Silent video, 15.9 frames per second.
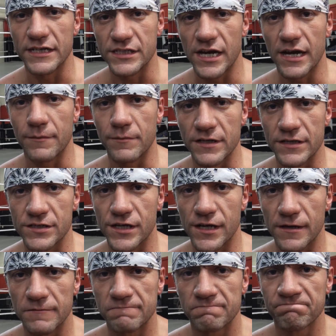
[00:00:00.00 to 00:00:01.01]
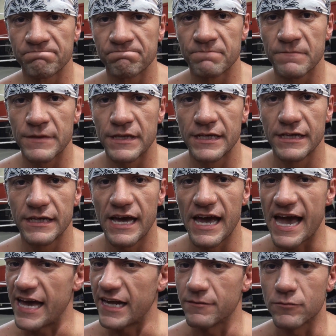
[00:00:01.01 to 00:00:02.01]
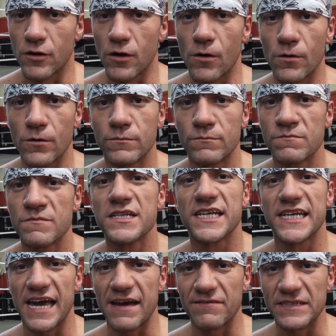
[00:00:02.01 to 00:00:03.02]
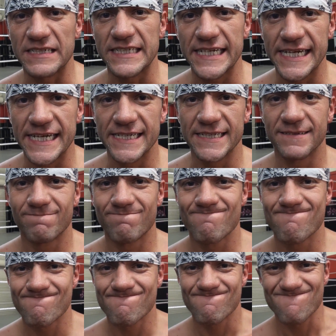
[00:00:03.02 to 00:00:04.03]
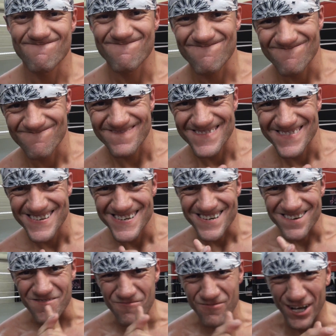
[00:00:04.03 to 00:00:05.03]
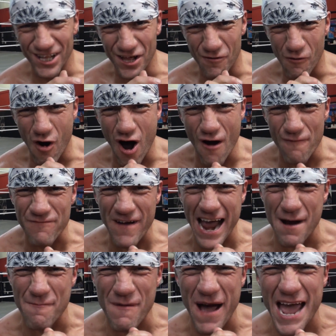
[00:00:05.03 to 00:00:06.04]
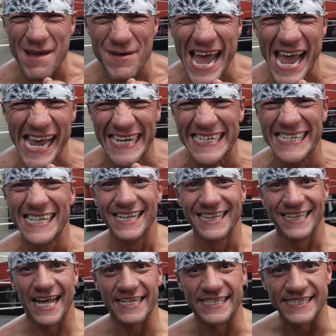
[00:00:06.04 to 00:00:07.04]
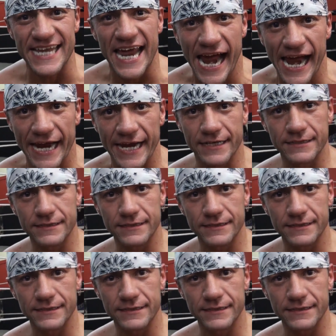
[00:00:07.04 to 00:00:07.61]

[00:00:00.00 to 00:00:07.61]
Championship. Adam Cole, Kevin Steen. Guerrilla warfare, baby! Let's dance.